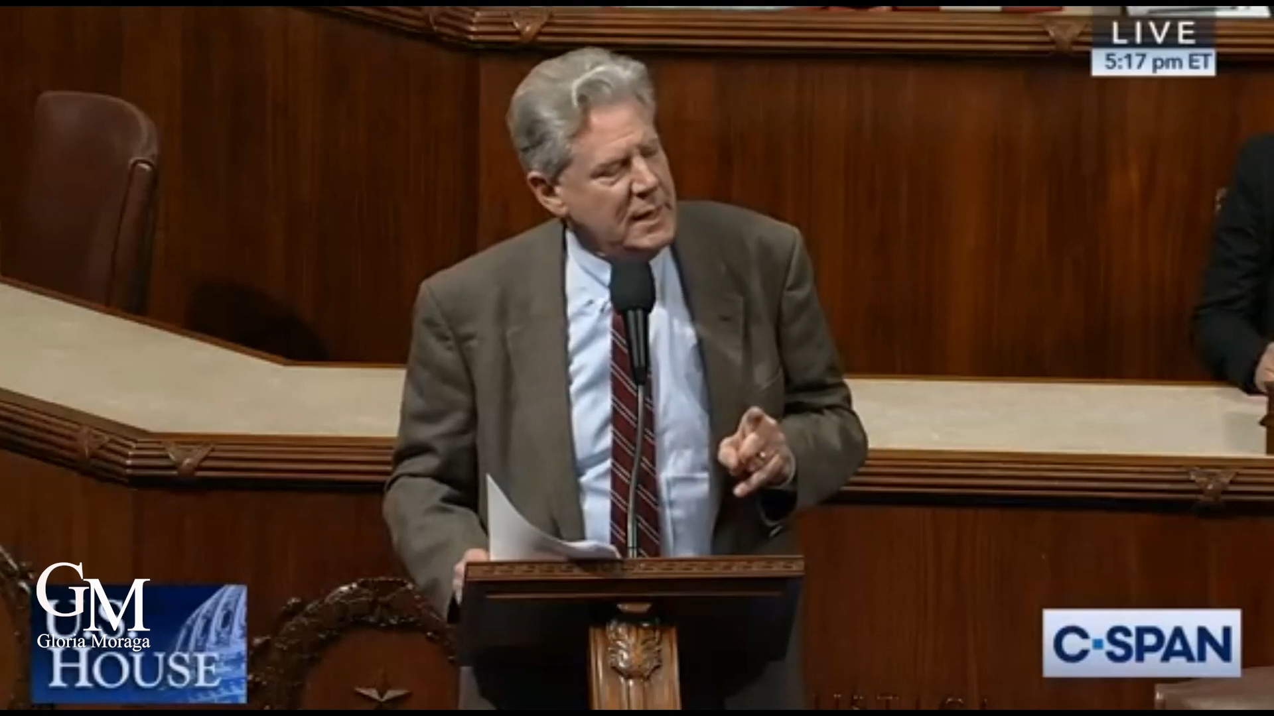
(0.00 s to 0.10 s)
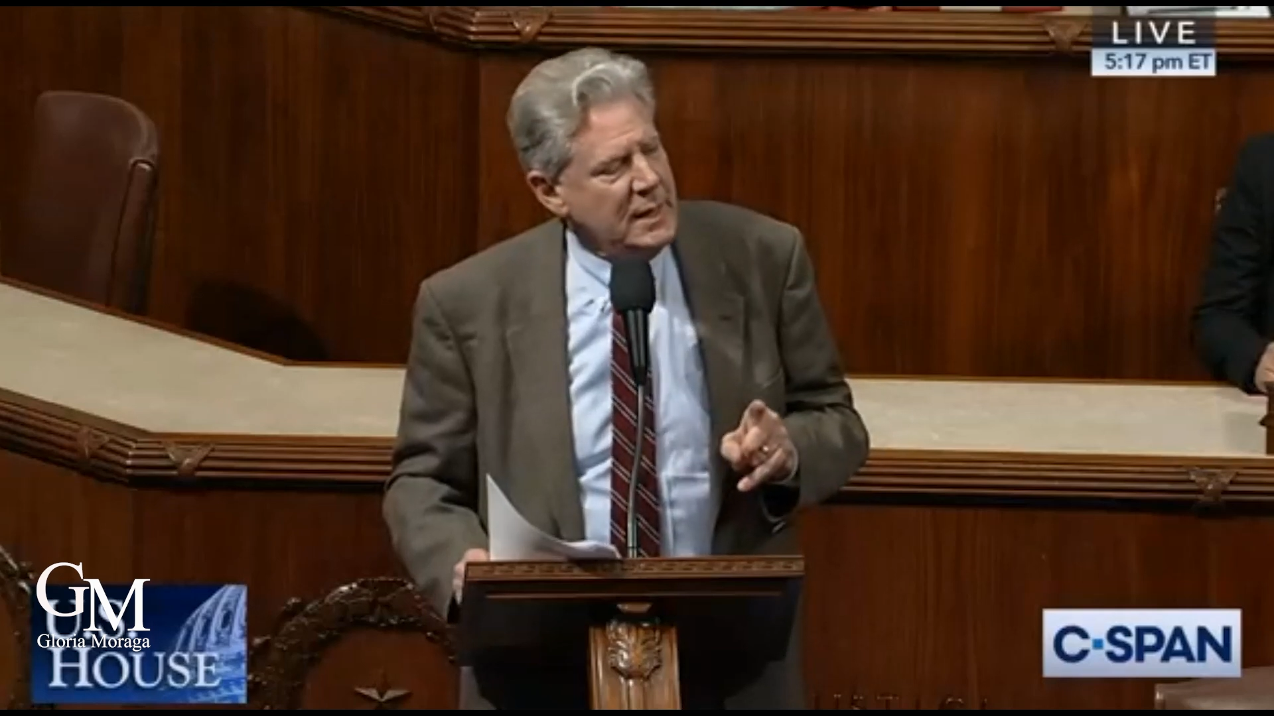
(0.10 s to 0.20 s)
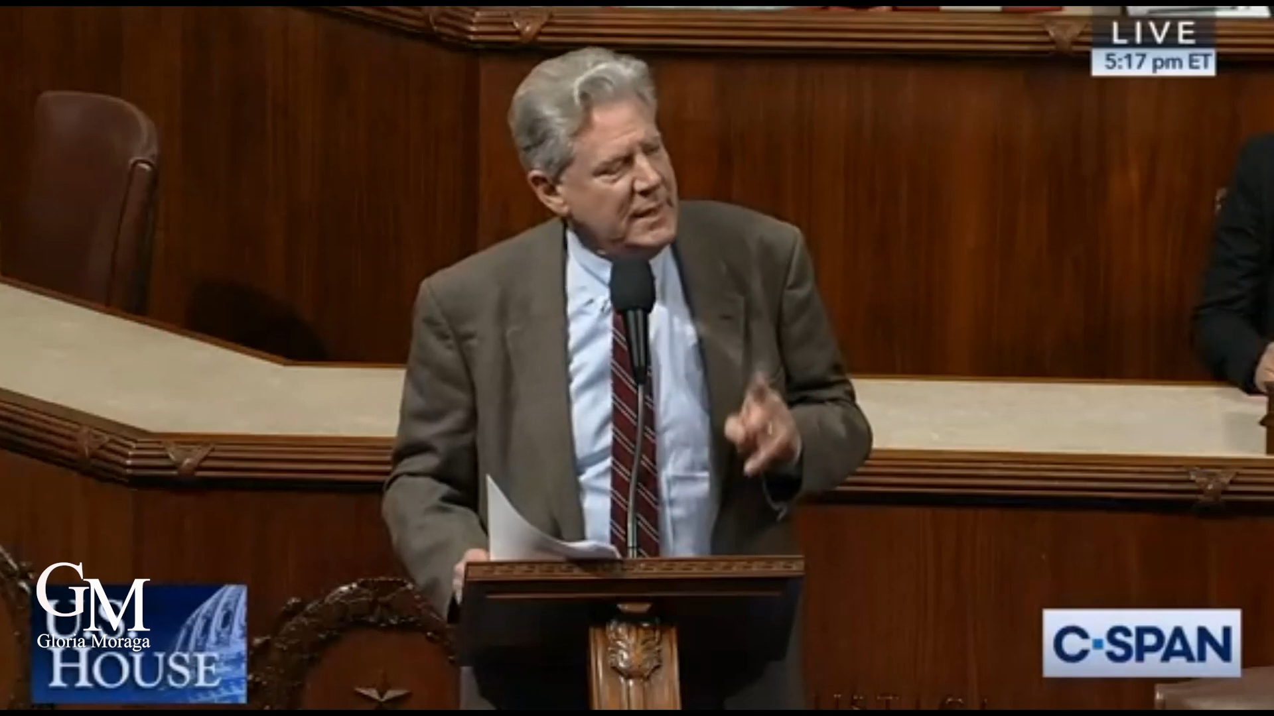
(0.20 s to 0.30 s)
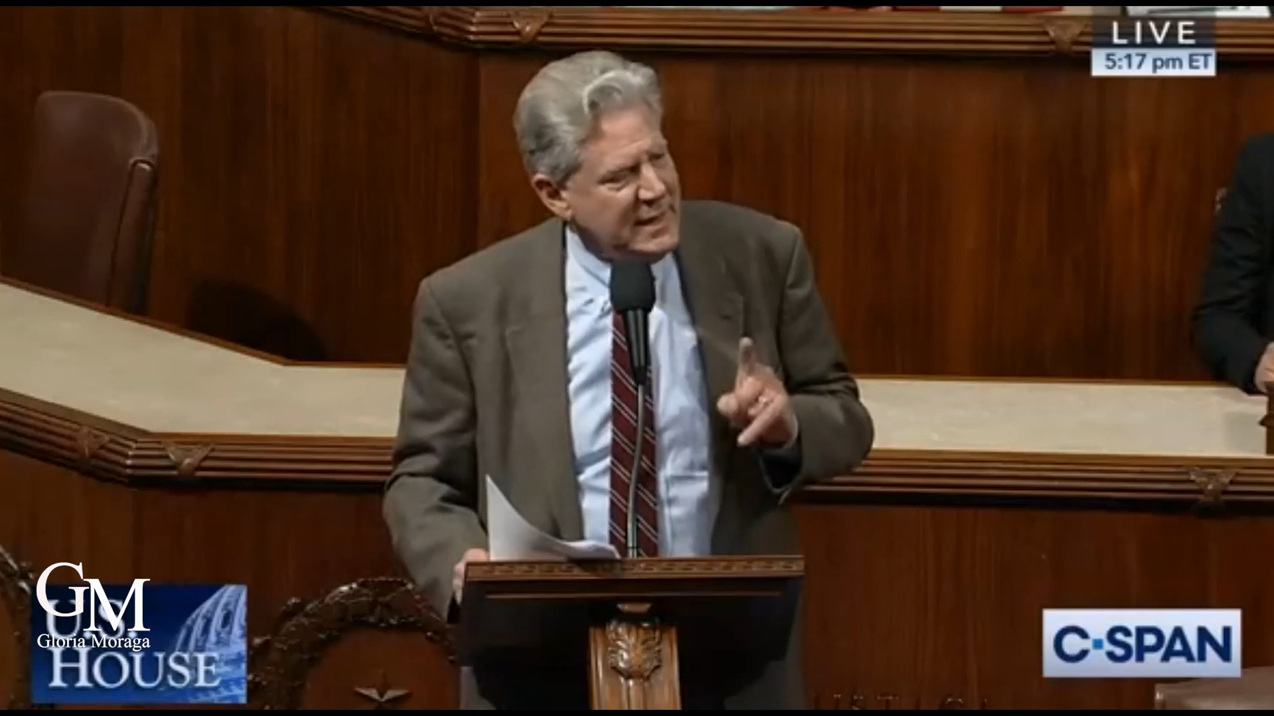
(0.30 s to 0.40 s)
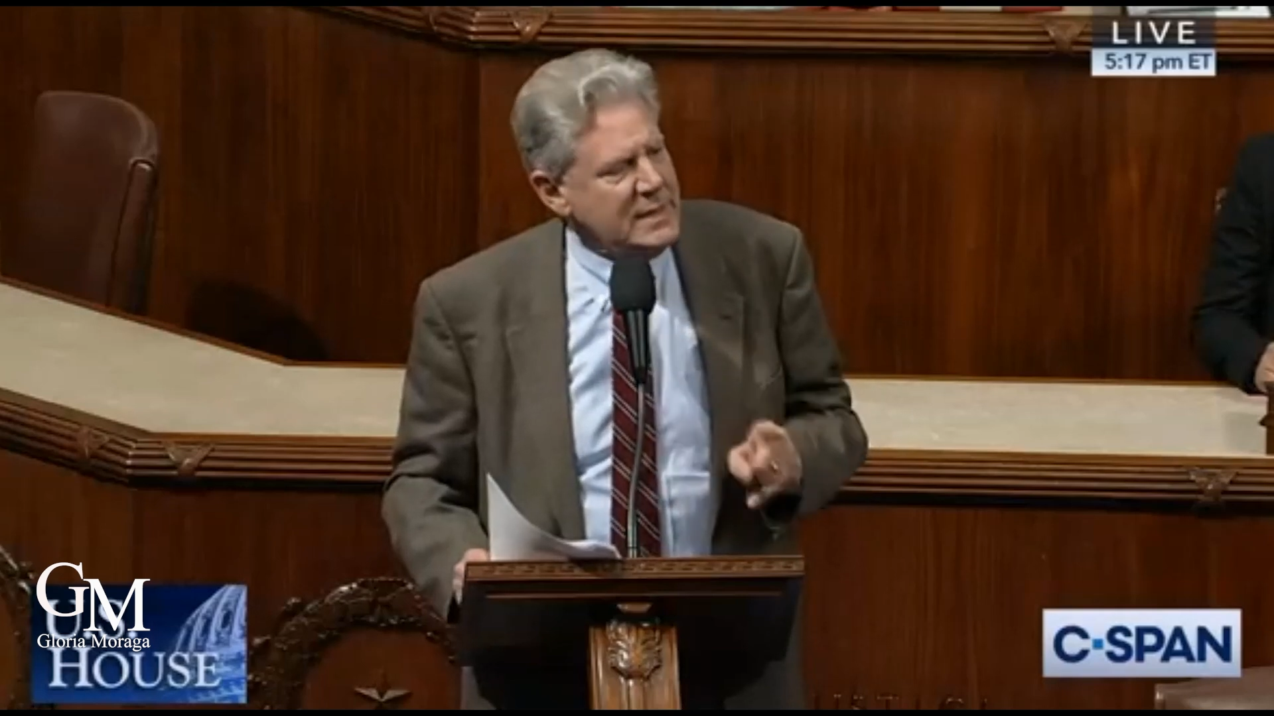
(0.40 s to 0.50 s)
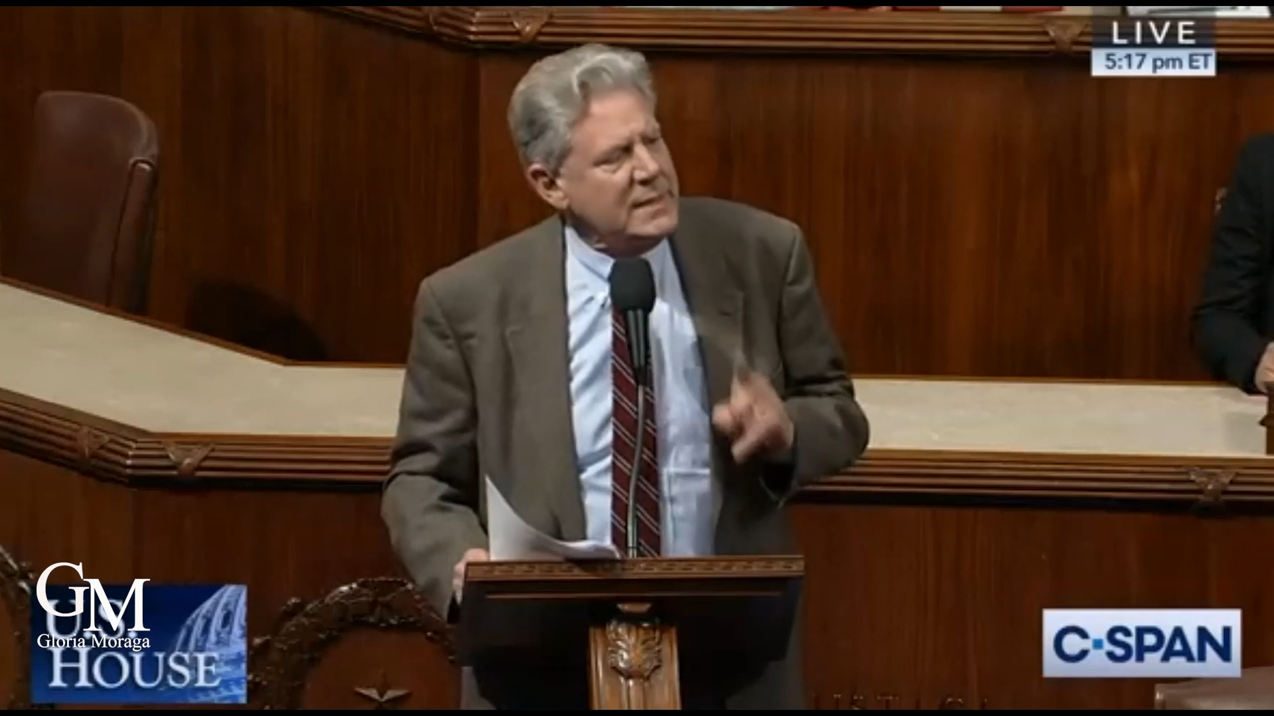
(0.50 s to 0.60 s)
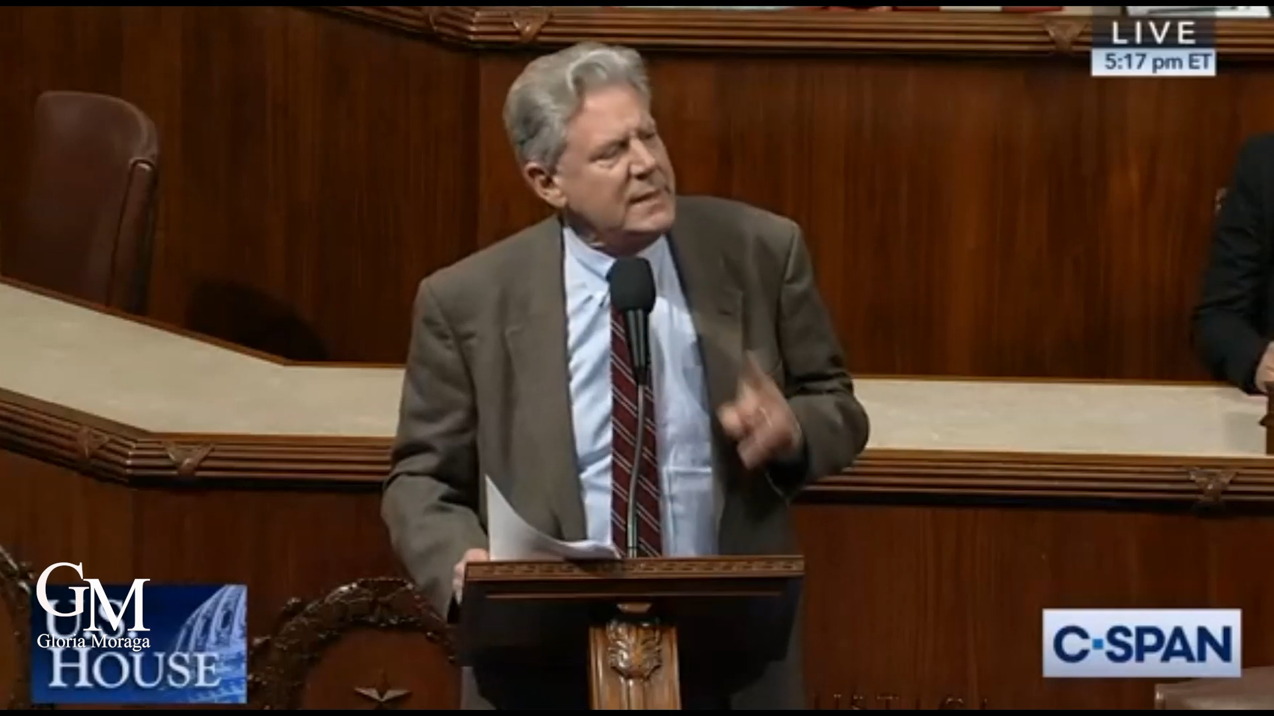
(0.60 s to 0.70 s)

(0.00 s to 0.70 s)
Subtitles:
These are the